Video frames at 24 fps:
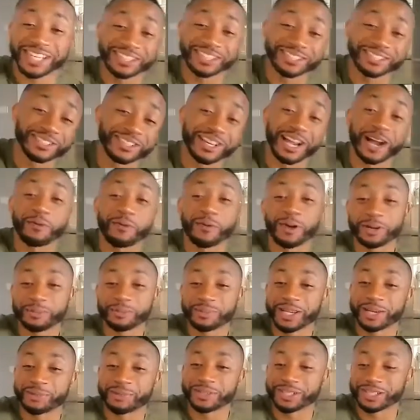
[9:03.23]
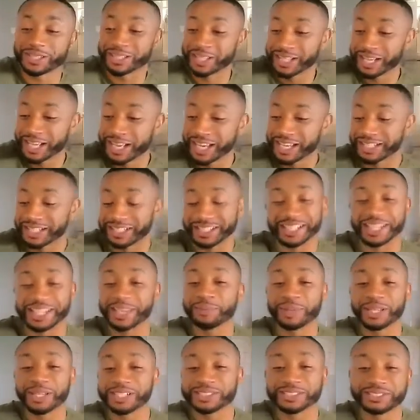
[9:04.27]
look, I want to be able to give
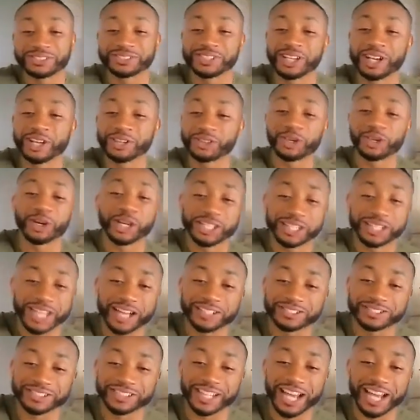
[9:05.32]
me this $30,000,